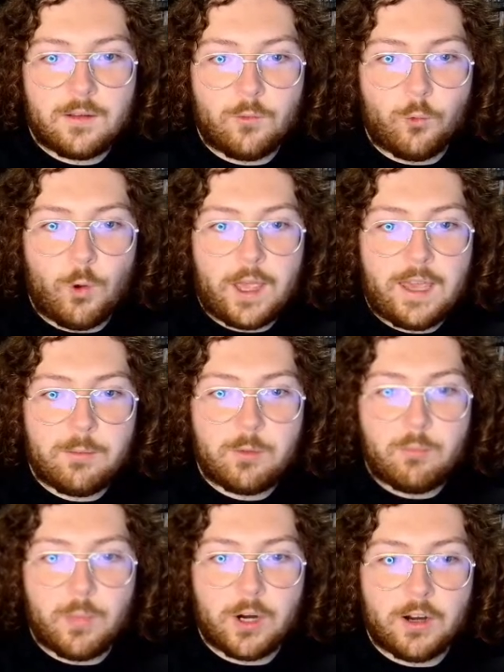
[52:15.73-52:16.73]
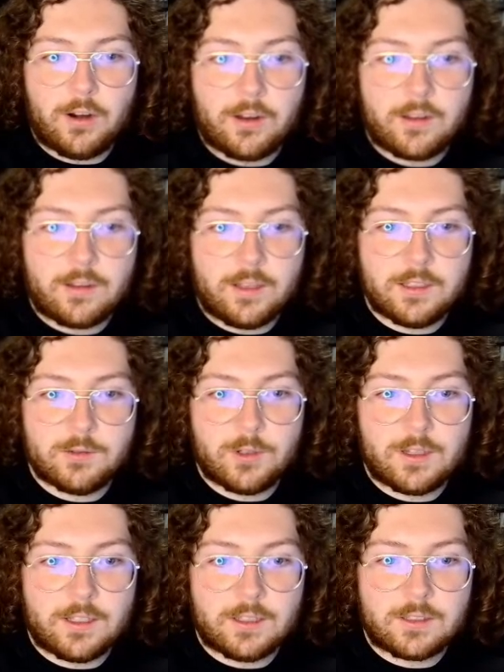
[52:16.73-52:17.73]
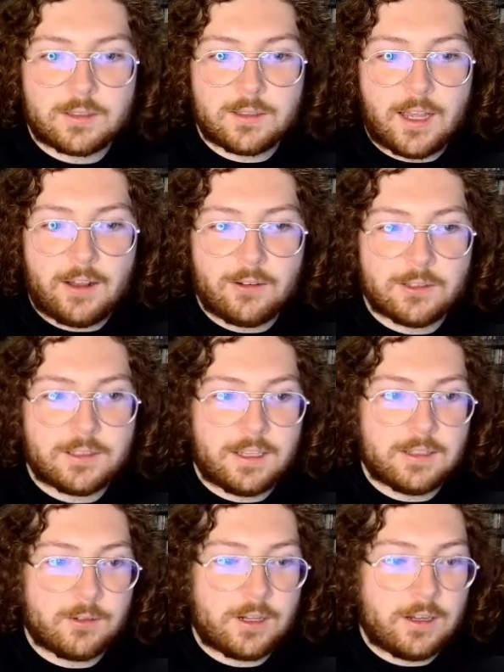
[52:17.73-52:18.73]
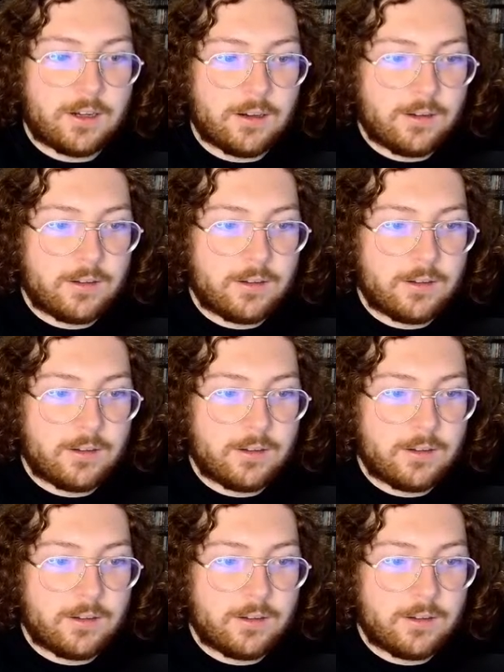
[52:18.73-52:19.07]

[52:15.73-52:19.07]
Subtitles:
Wavebird is what this title says right here.